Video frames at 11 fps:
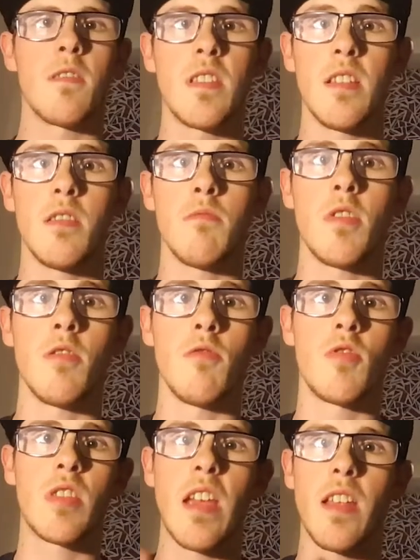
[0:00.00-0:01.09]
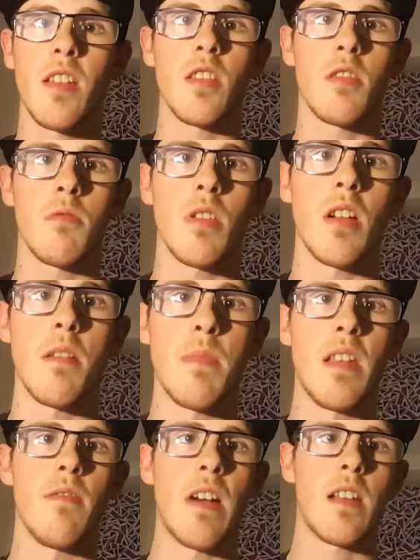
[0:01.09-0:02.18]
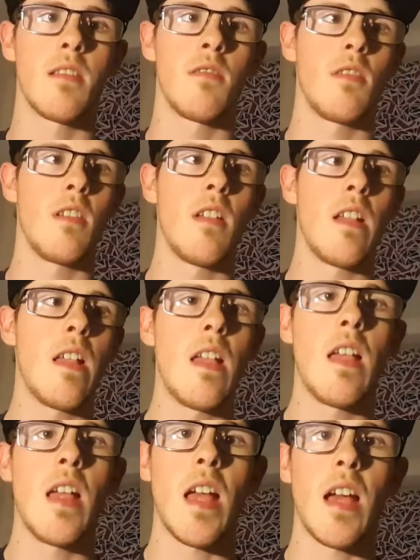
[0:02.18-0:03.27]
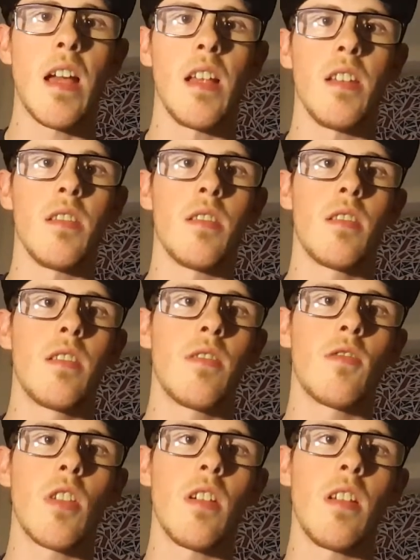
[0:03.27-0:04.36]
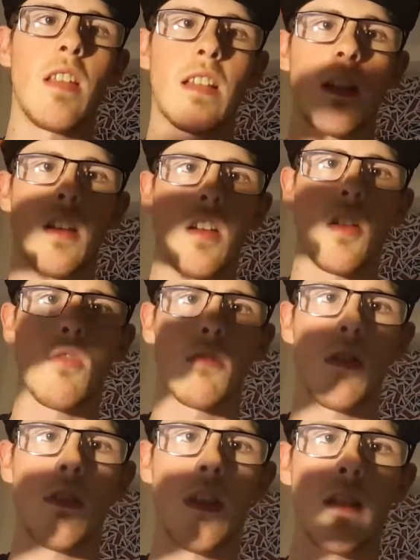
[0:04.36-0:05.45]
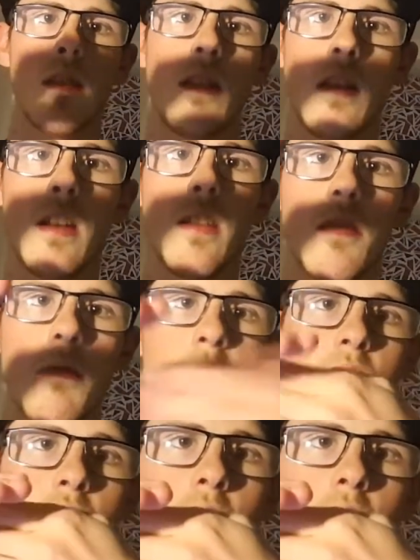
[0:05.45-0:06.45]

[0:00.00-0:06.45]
see some dudes getting into a minivan, and they've got like a holder thing, and the Switch